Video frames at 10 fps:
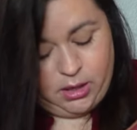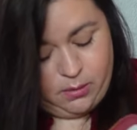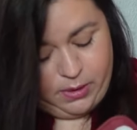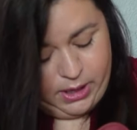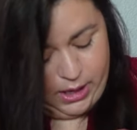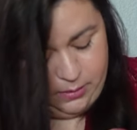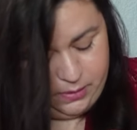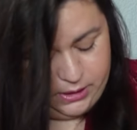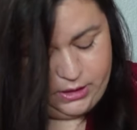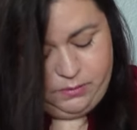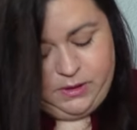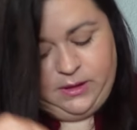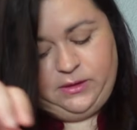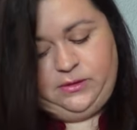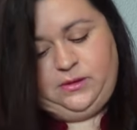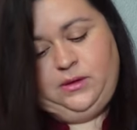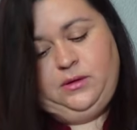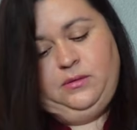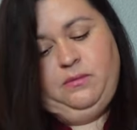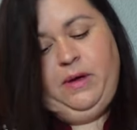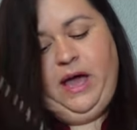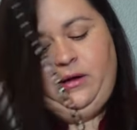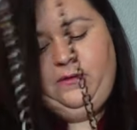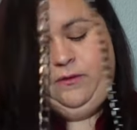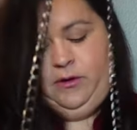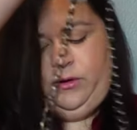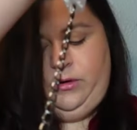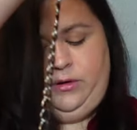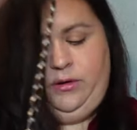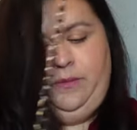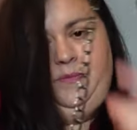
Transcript: But I picked up this bag for her.